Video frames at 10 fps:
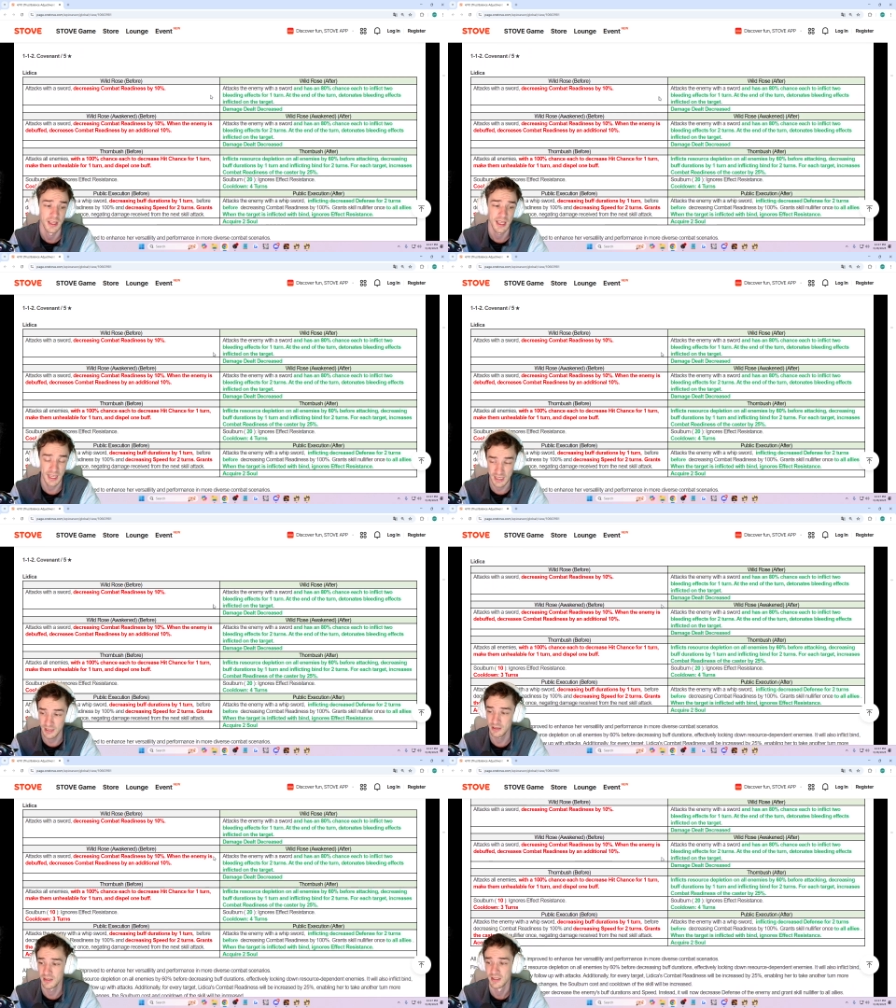
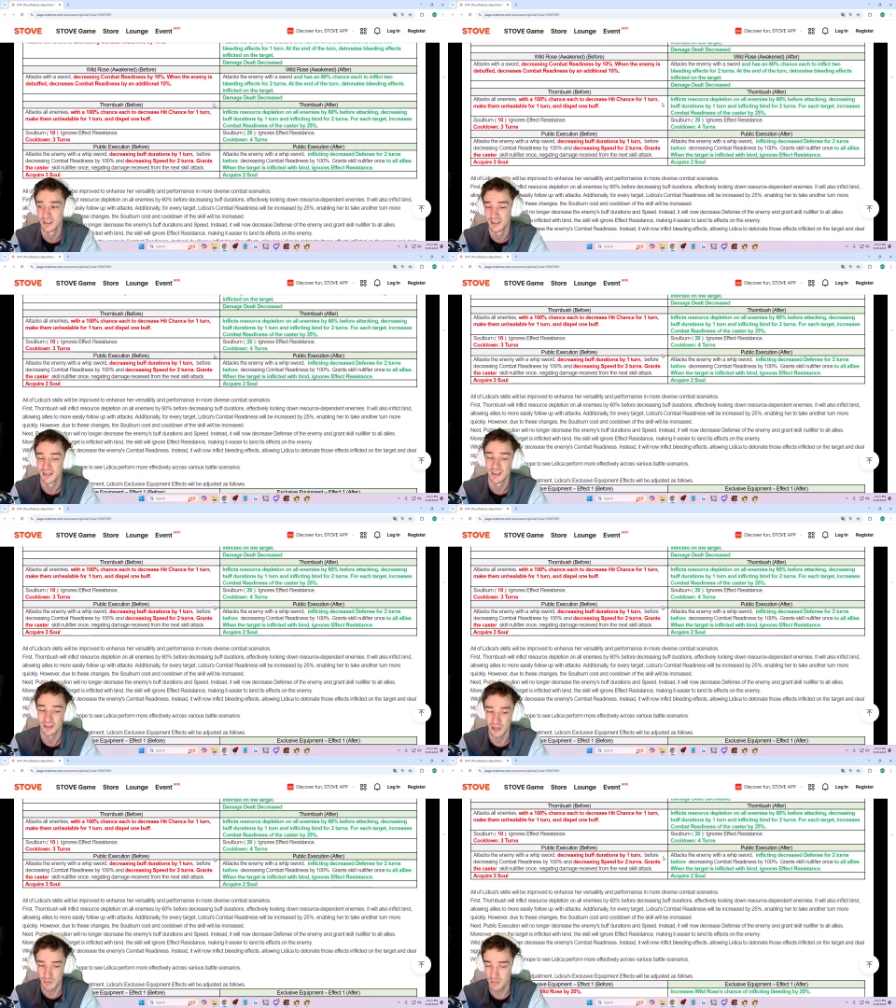And
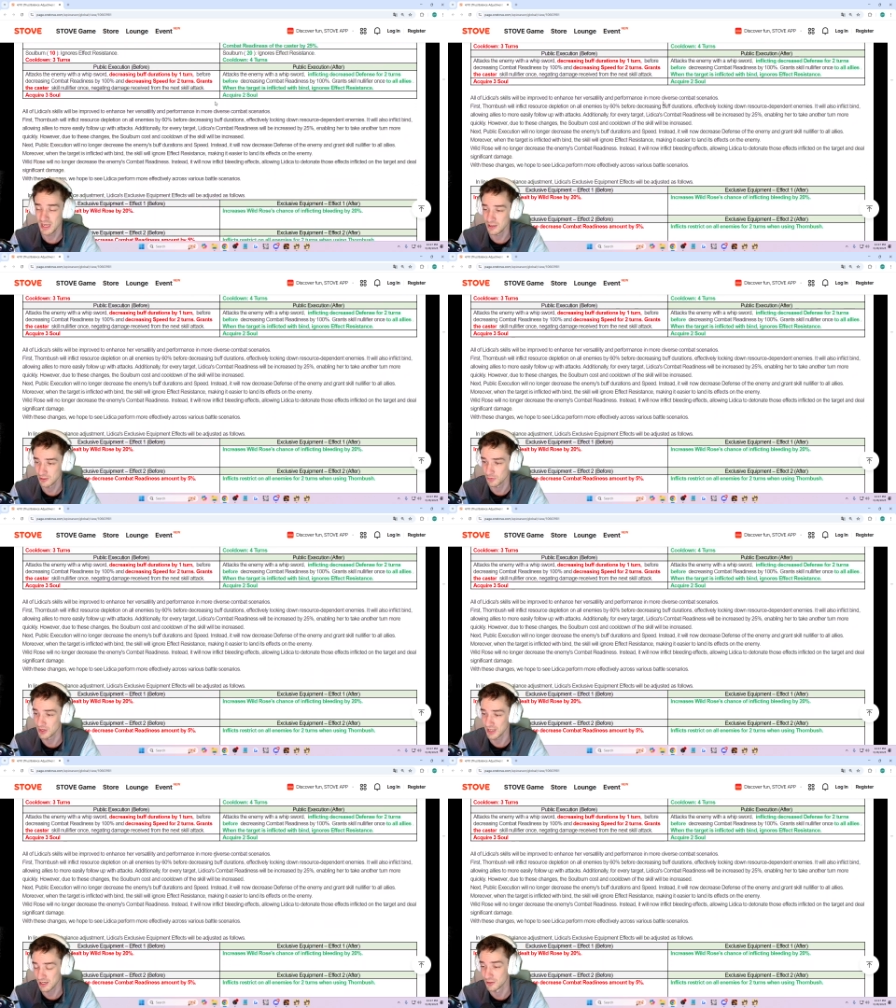it made it to where
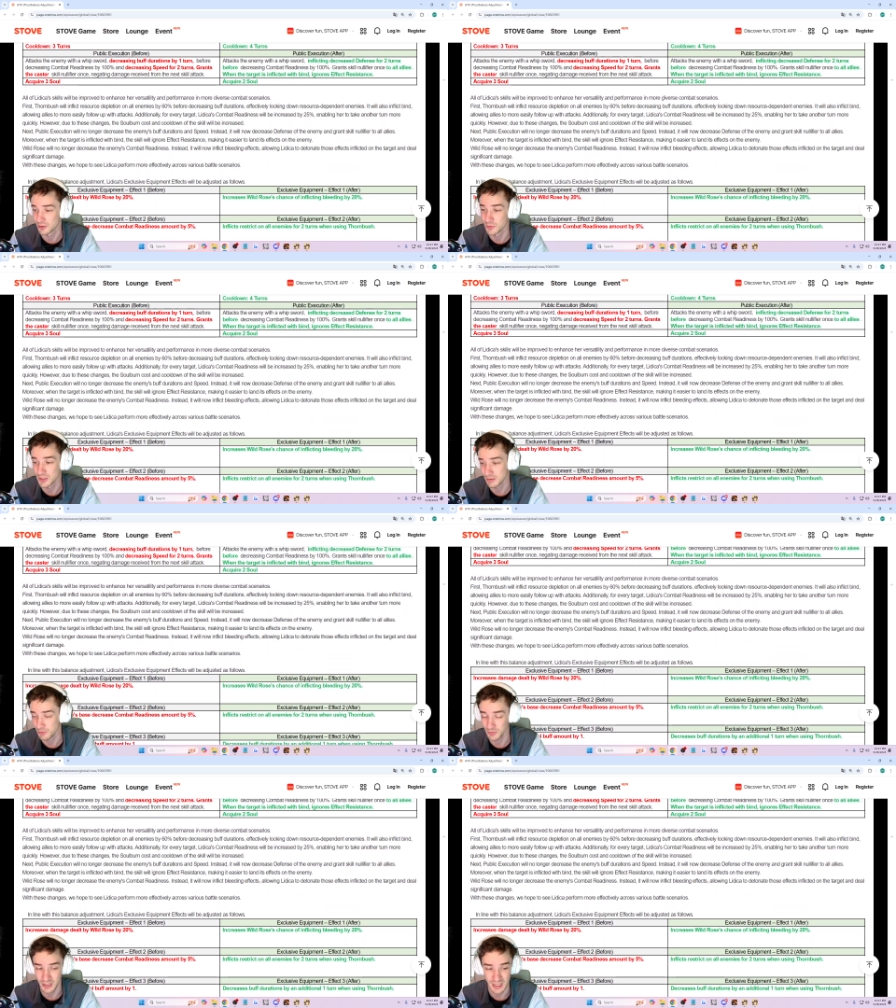that character was able to
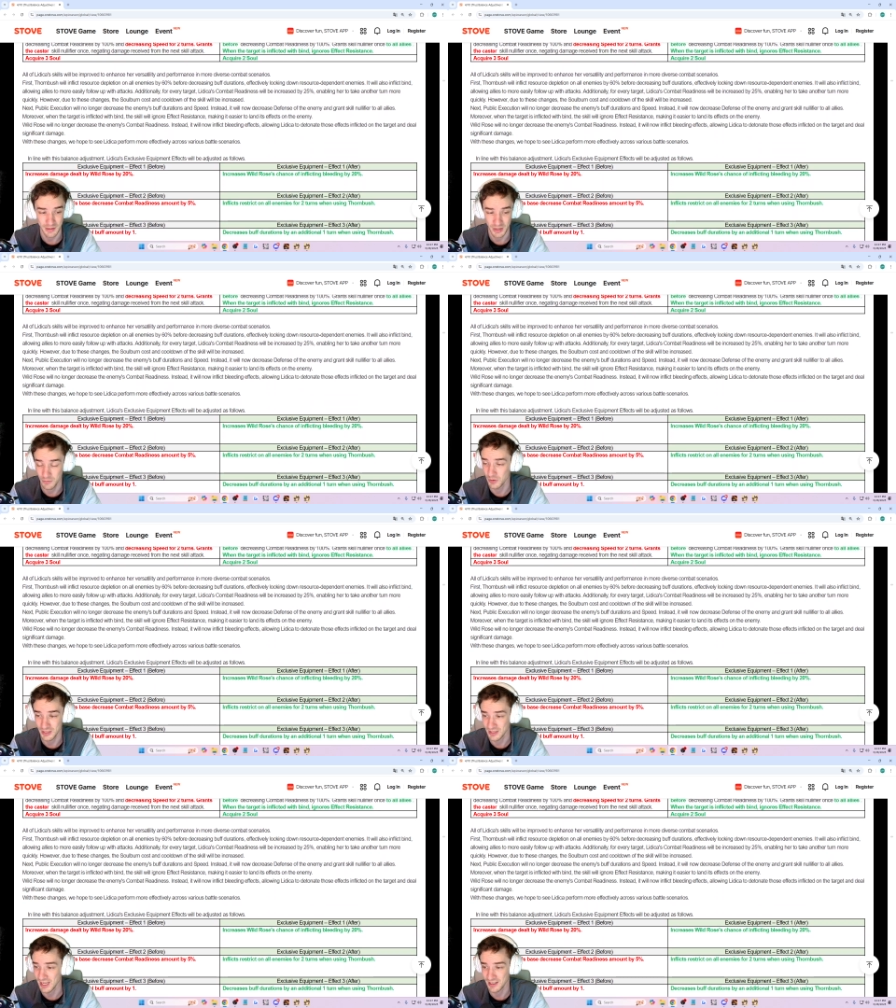win a game. It
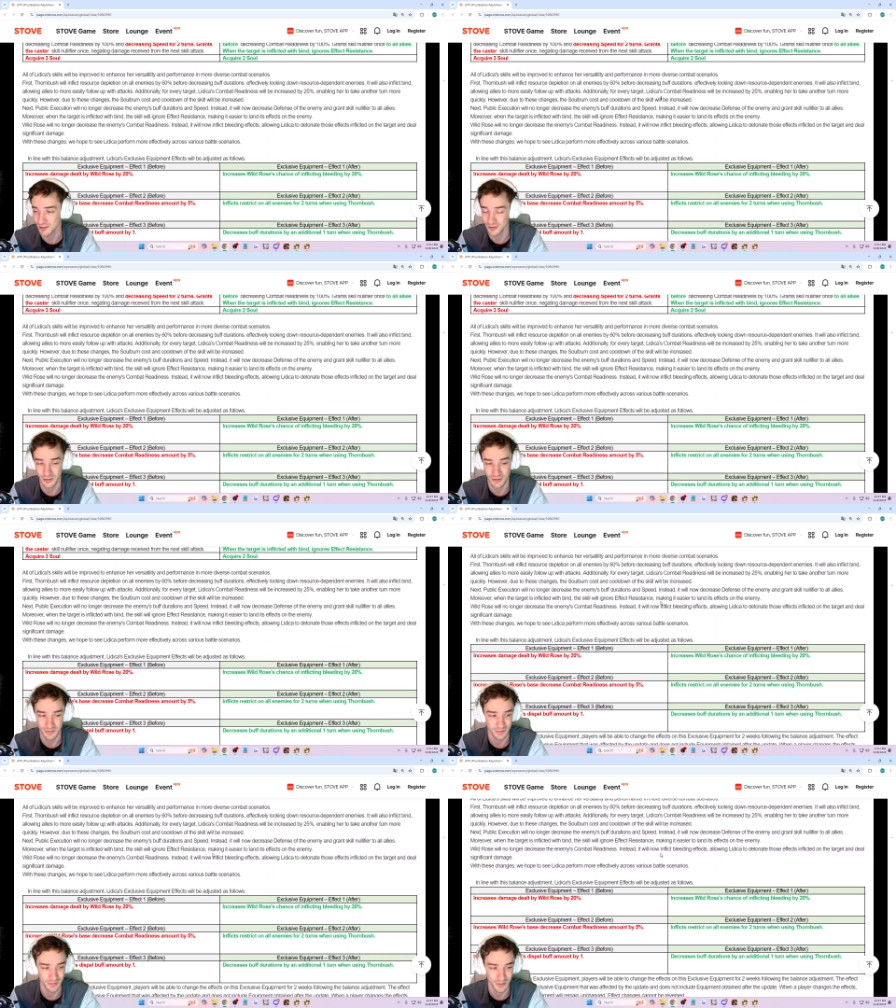wasn't that character.
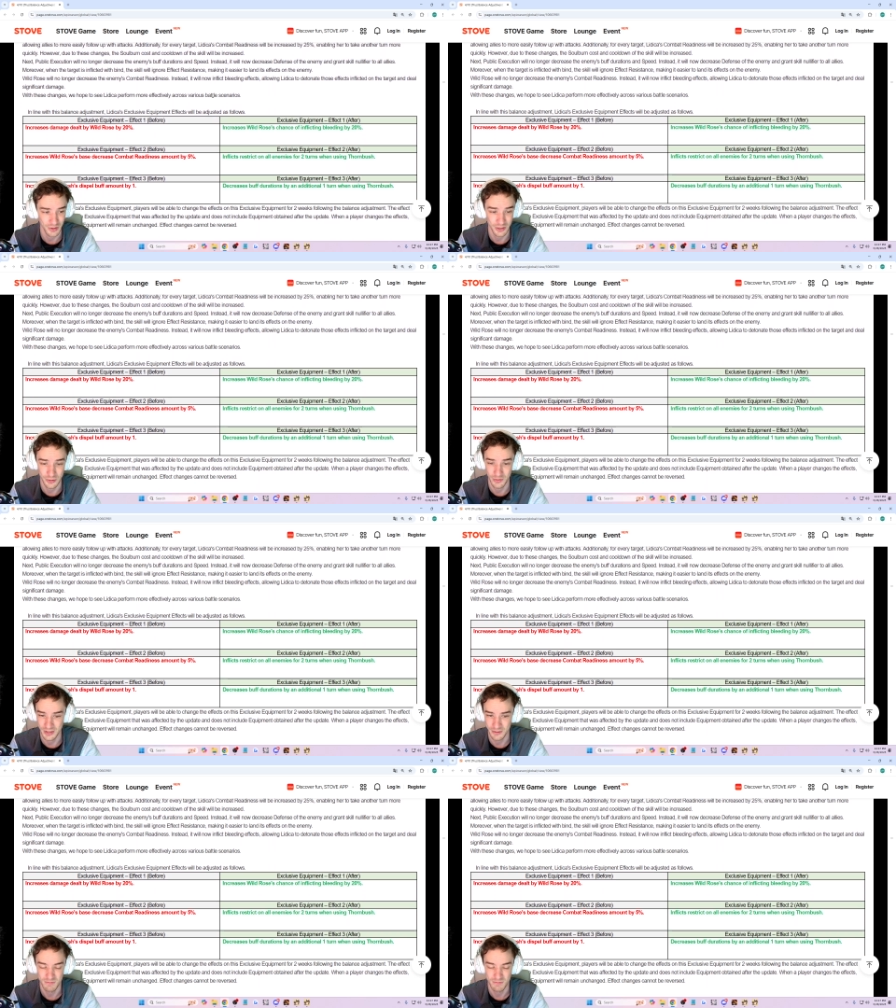Is the reason.